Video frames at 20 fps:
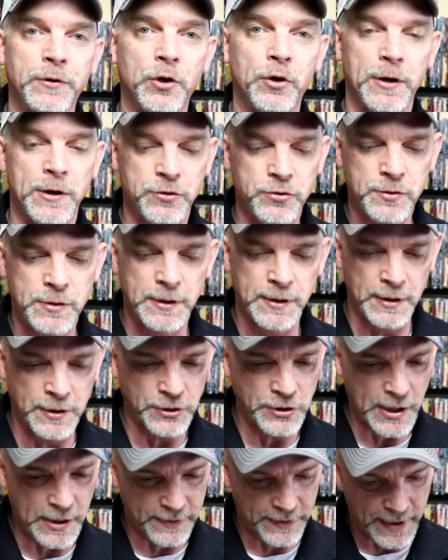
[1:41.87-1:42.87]
if you're interested in
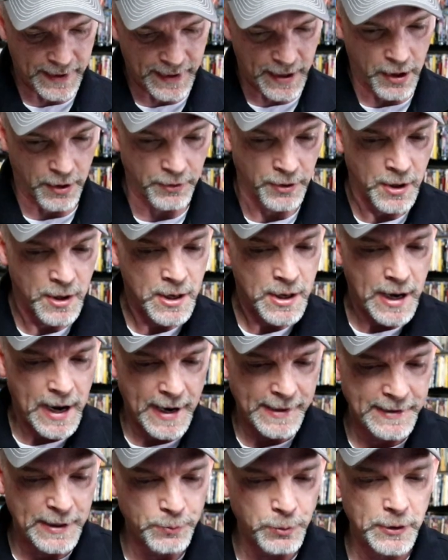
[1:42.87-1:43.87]
checking that out.
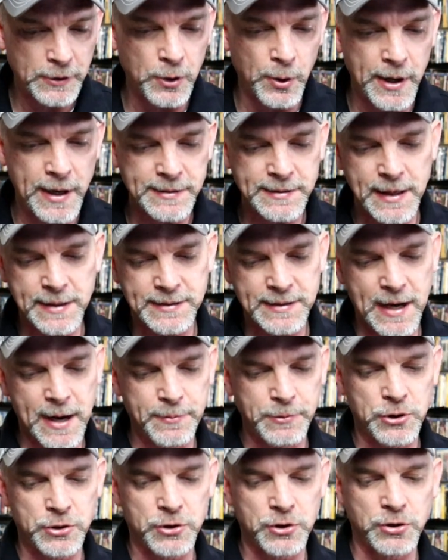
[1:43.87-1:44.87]
I did want to go ahead and take
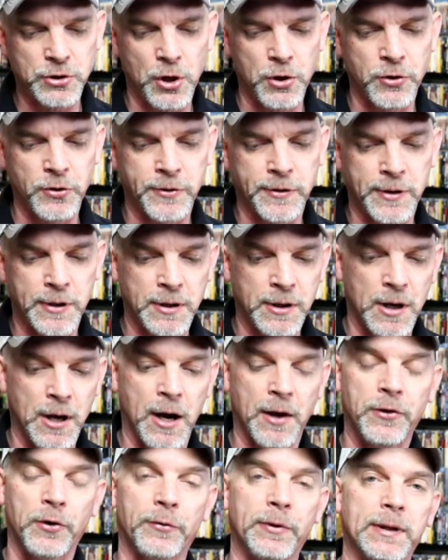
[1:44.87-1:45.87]
time just to show you the
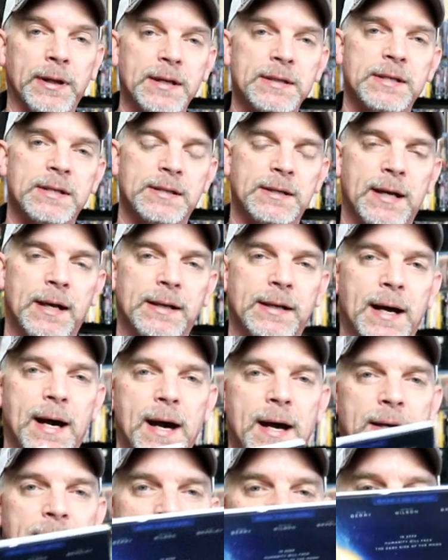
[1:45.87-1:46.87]
other releases that I got.